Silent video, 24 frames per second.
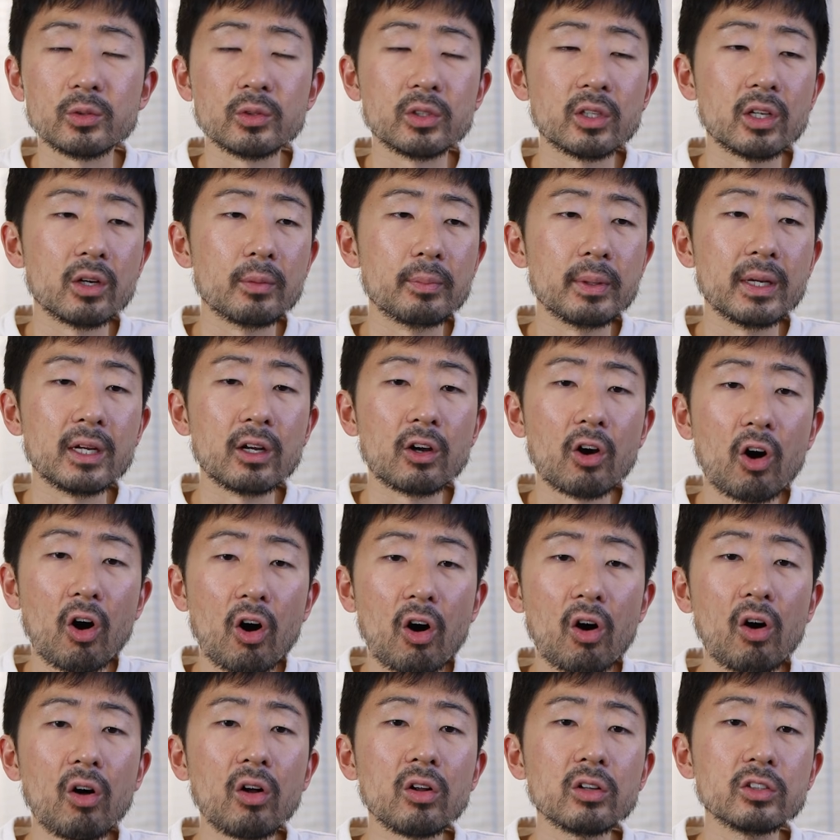They're being
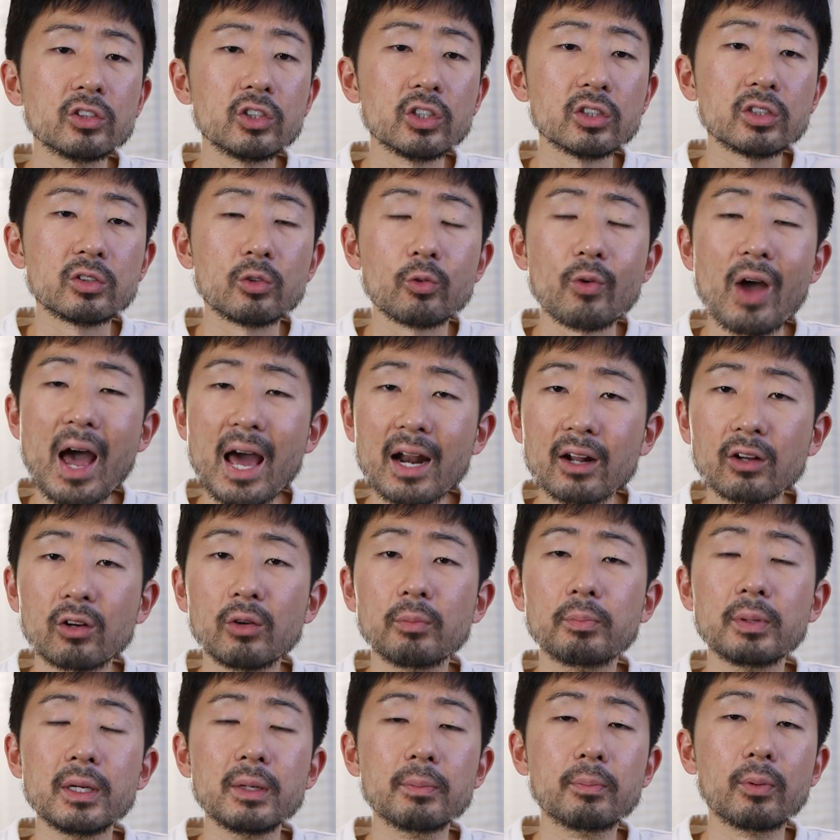called just
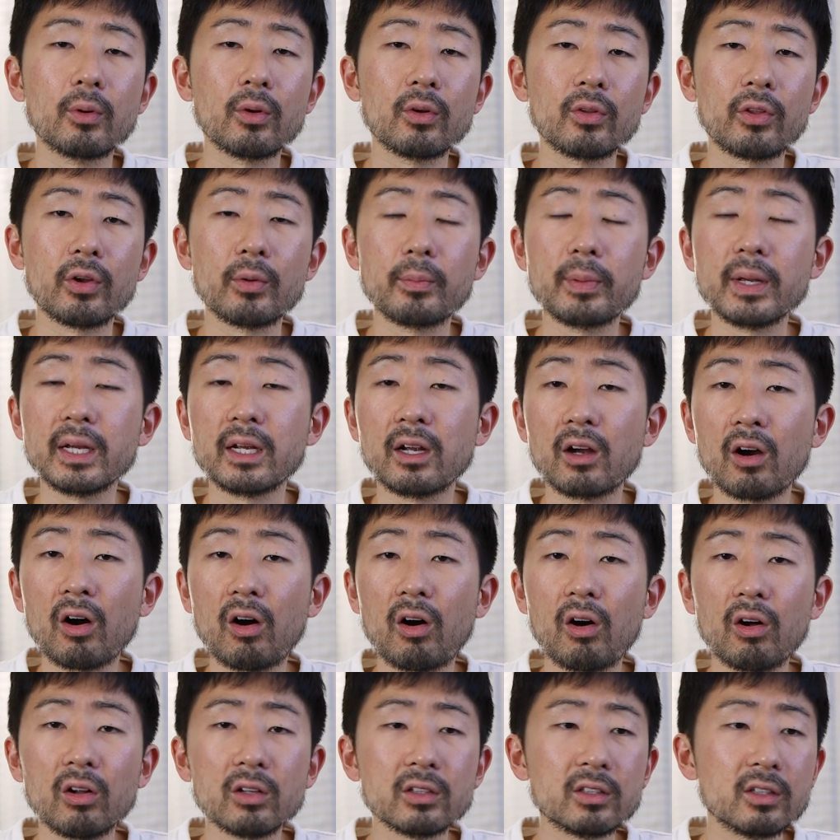radical people. They're being
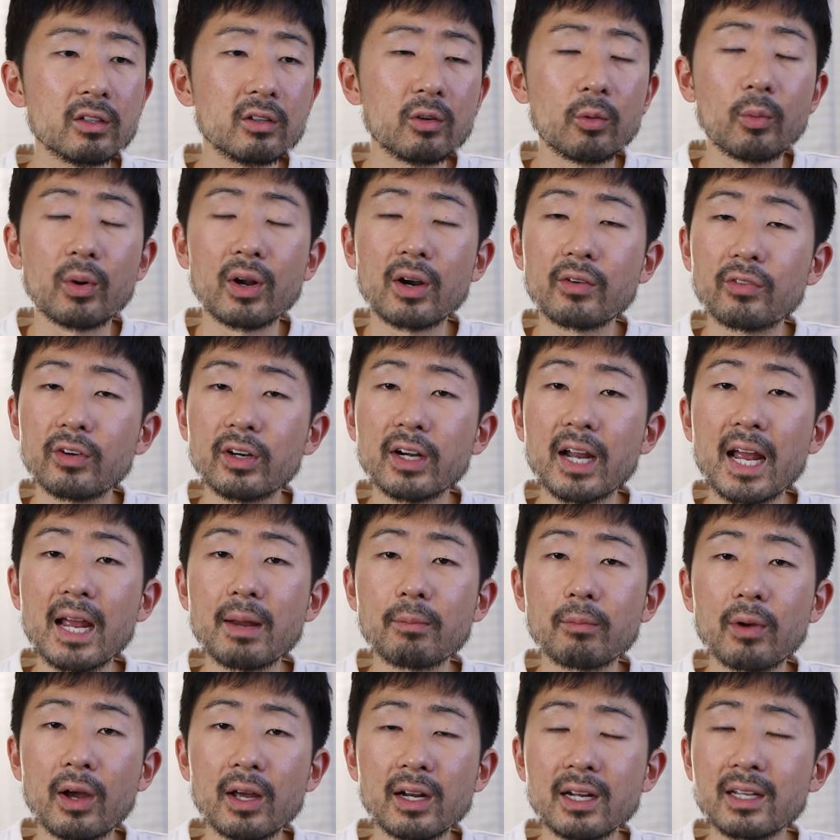called whatever
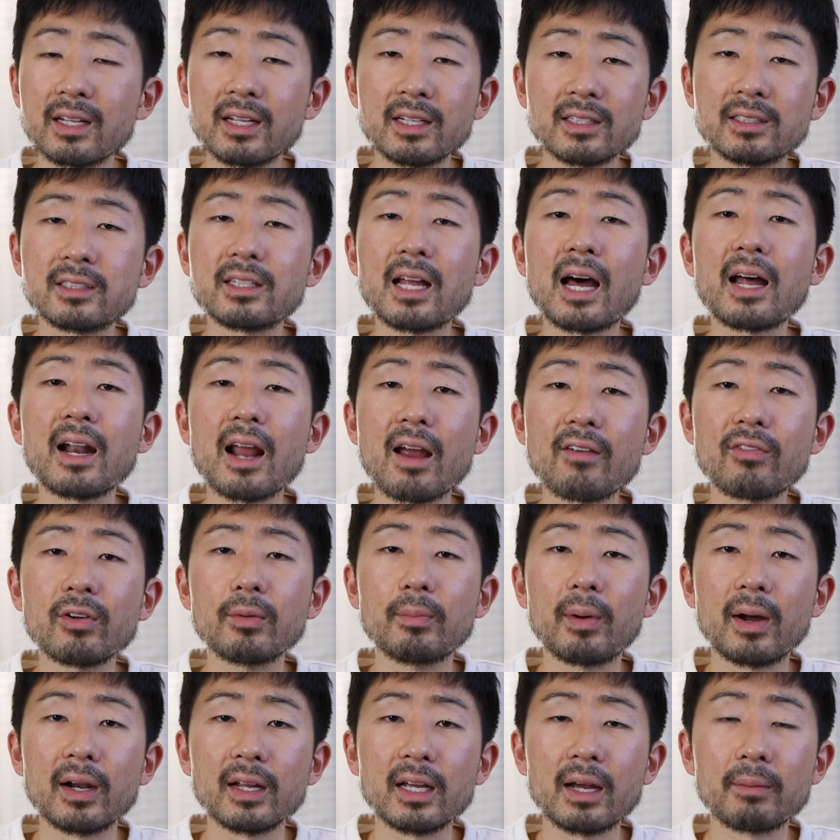name, right? And it's not
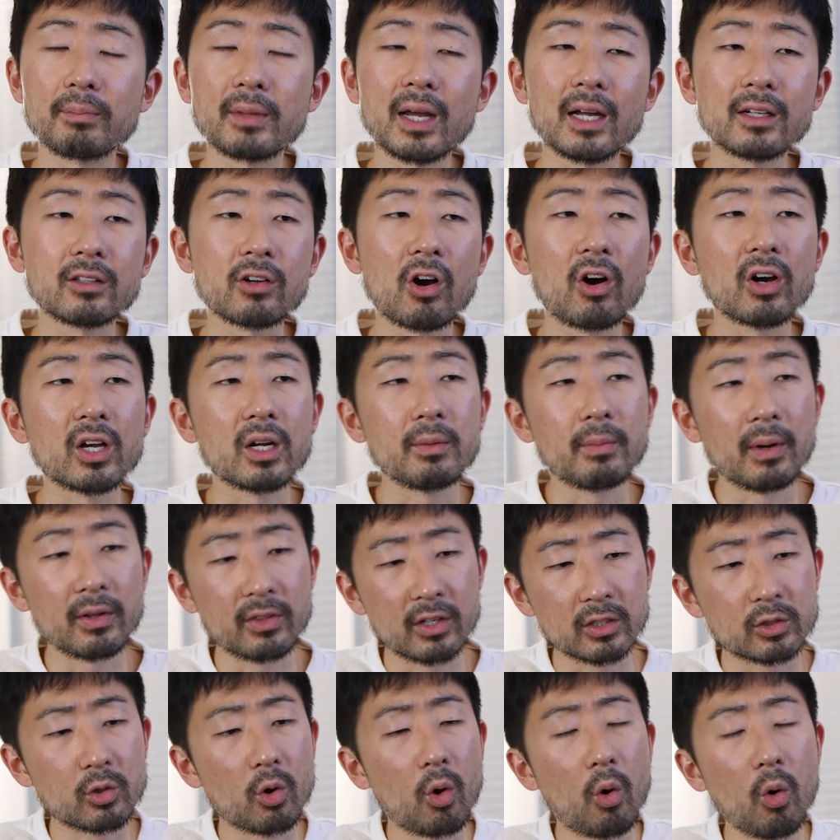everybody. I'm not talking
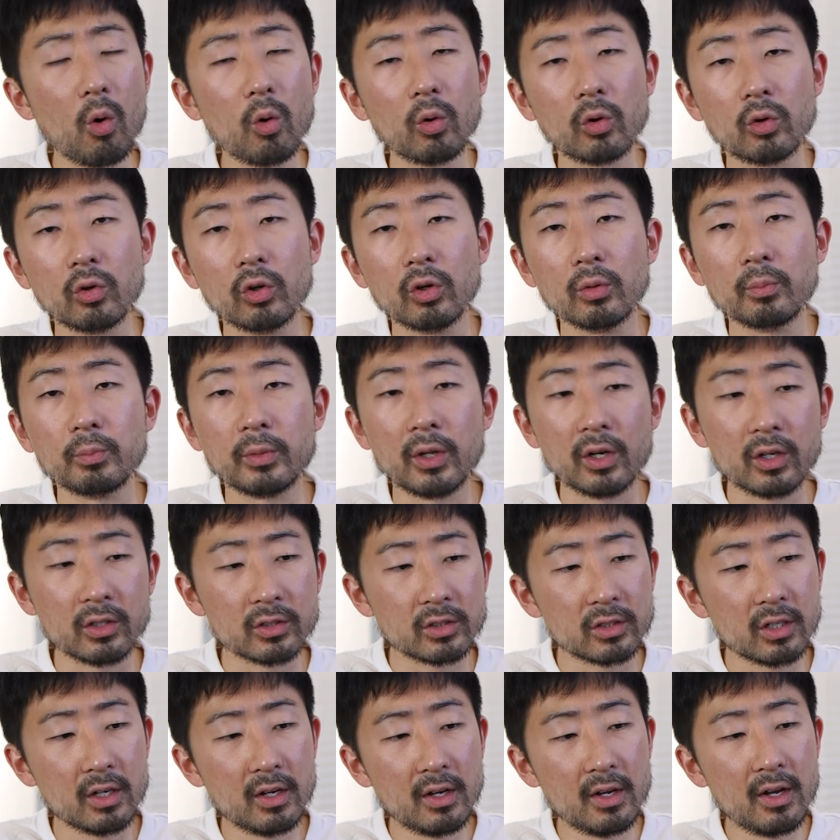about this whole group.
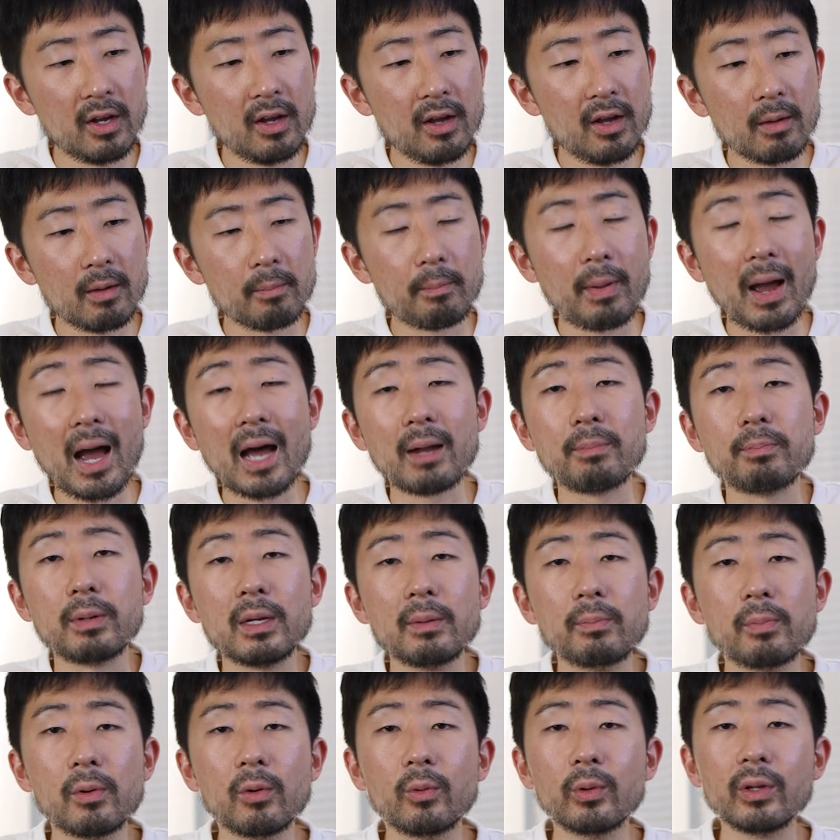There's bad
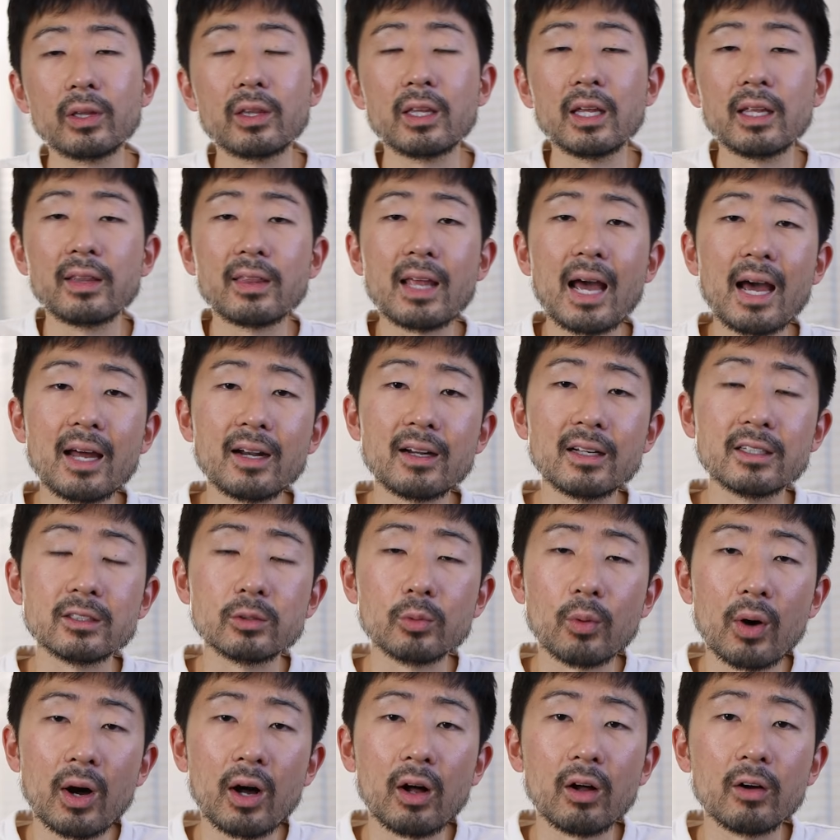people within that
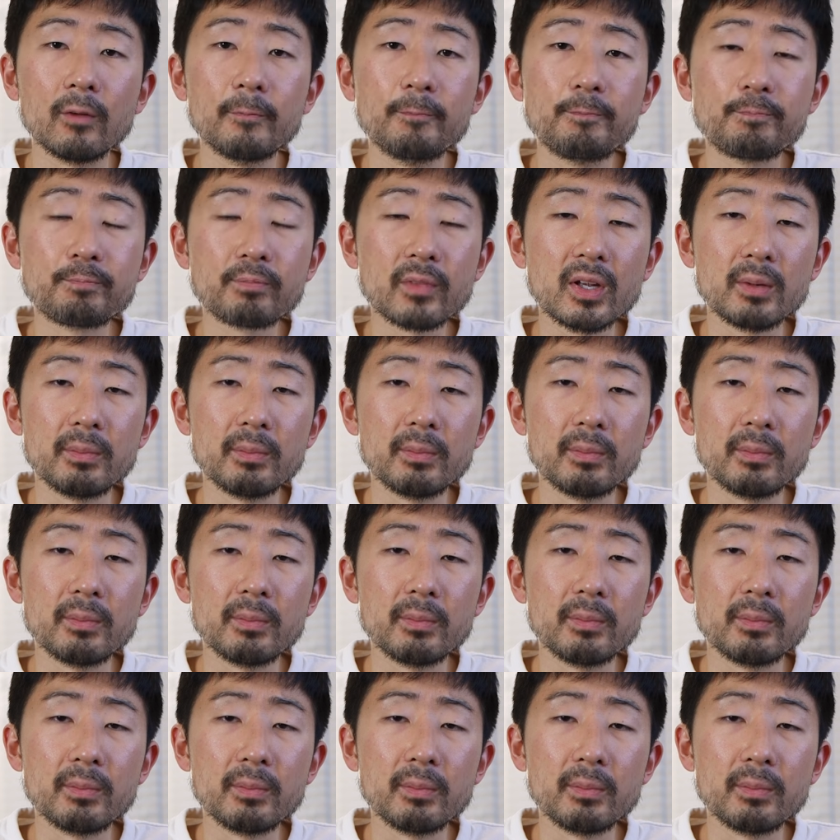as well.